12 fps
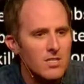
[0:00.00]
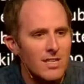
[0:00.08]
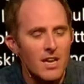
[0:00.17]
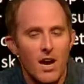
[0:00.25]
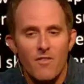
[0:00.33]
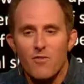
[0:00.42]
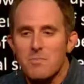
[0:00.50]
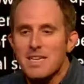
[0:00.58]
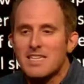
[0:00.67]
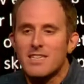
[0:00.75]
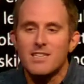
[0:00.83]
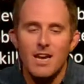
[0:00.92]
and they offered me
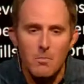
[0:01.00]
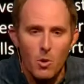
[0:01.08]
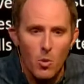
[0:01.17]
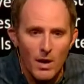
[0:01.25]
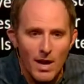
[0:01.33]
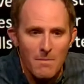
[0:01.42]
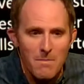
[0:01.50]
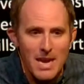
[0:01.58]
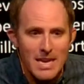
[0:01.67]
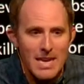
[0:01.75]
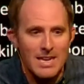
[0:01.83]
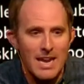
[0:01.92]
double what I'm
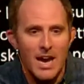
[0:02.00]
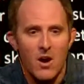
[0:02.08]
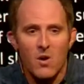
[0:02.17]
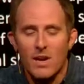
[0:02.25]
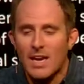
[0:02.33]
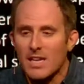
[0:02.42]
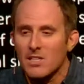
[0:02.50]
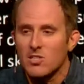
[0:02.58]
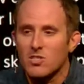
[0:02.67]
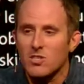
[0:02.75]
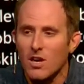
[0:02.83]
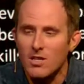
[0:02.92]
making now, and I can
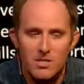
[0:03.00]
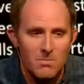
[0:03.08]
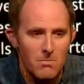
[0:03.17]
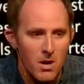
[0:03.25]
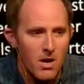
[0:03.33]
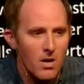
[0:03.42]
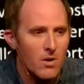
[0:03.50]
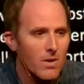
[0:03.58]
start tomorrow.